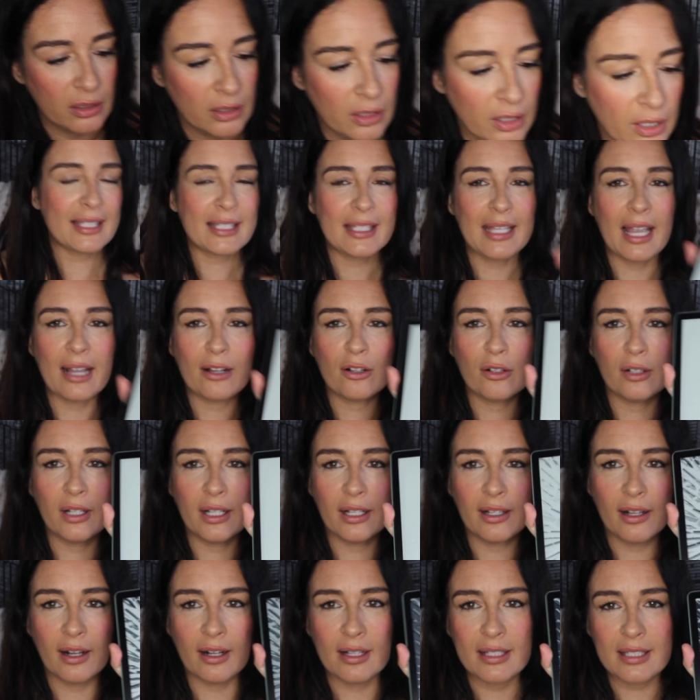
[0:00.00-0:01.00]
Let's decorate,
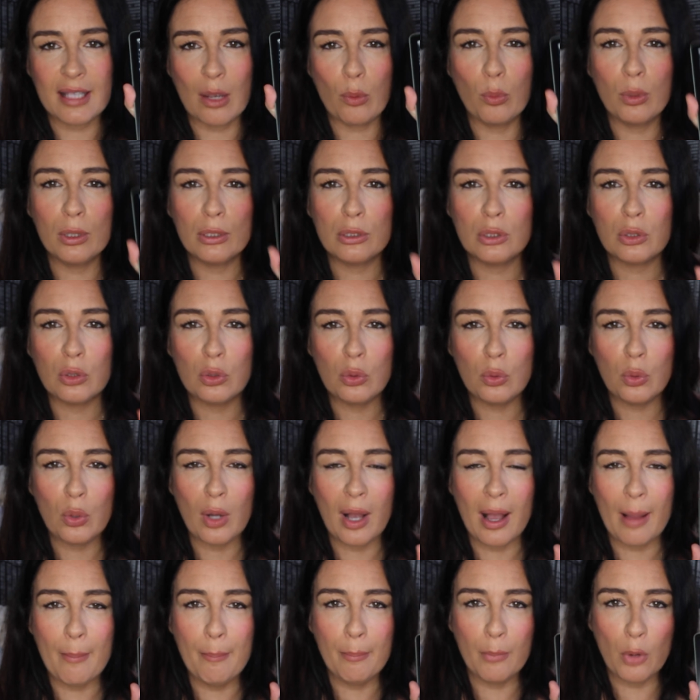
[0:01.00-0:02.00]
guys. I will do
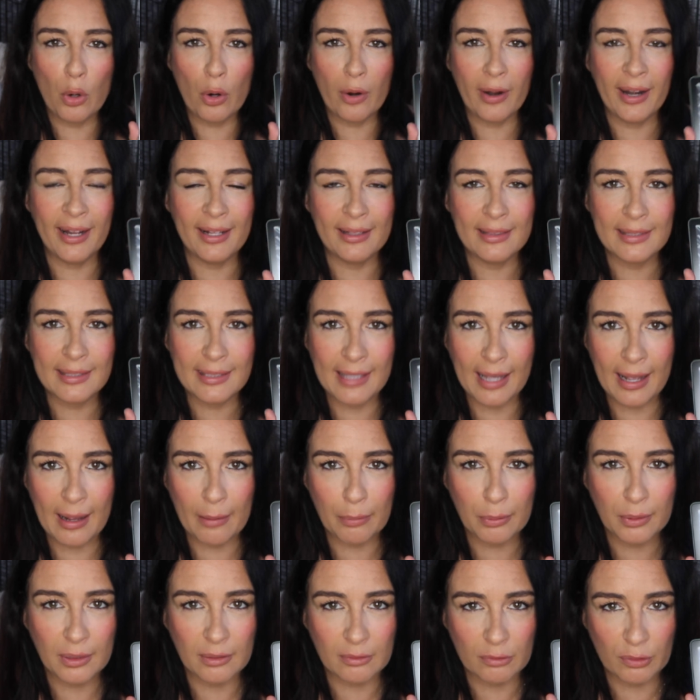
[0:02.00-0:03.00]
a more
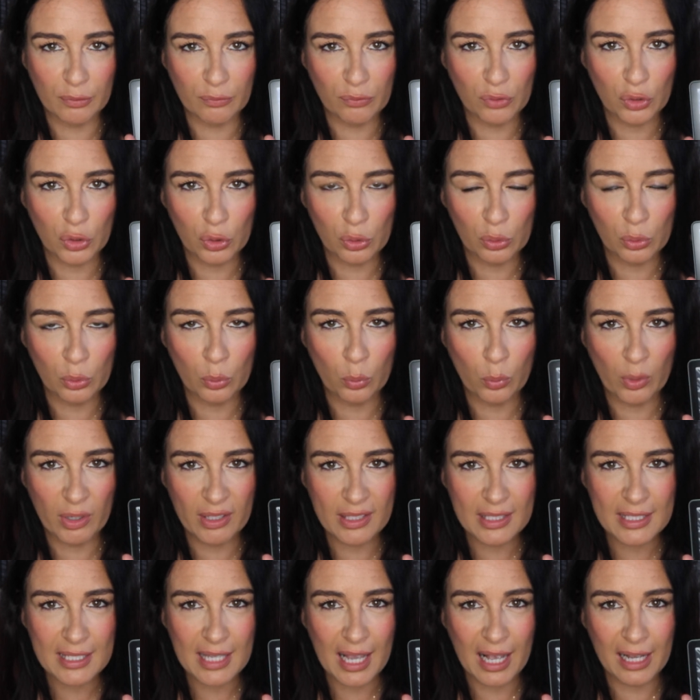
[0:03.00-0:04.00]
in-depth review
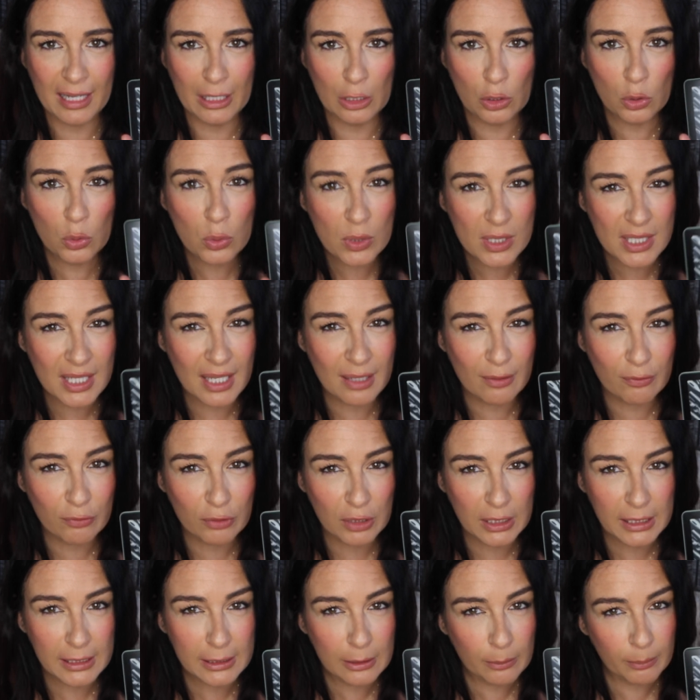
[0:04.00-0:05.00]
once I use it for
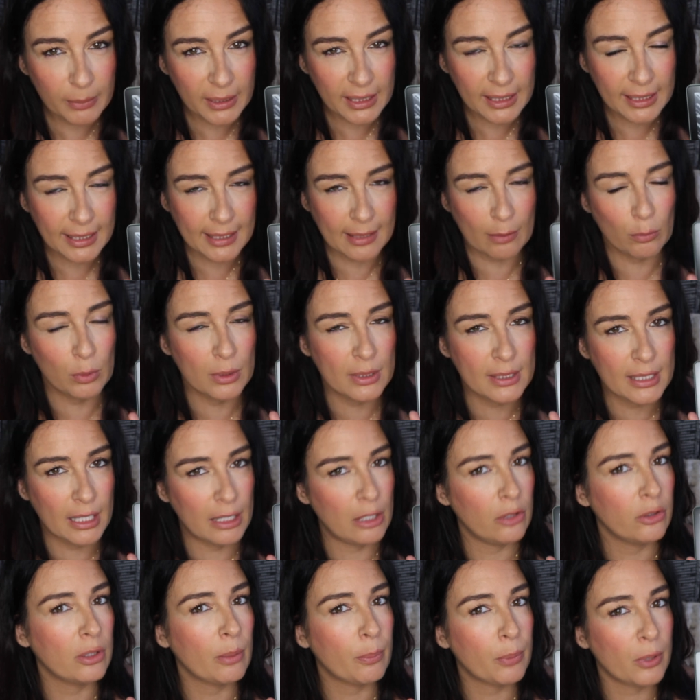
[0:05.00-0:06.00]
a little bit, and I will tell
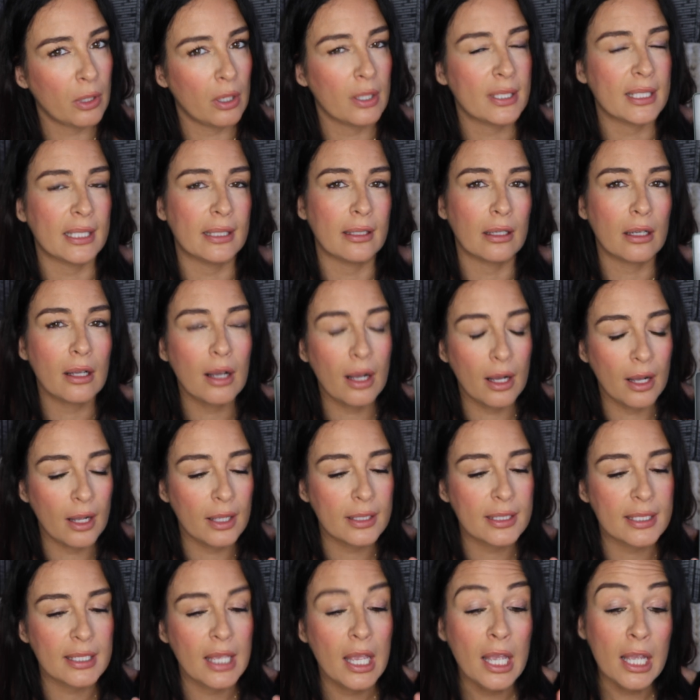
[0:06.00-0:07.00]
you the pros and the
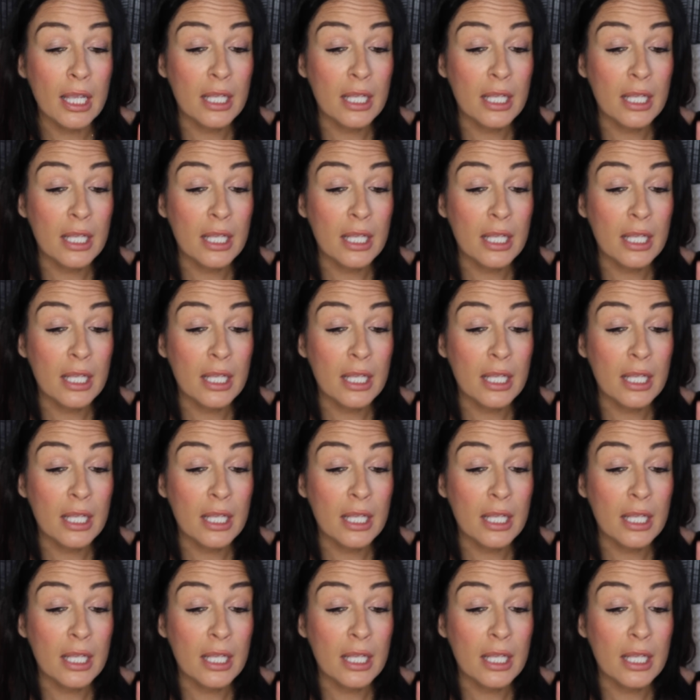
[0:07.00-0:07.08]
cons.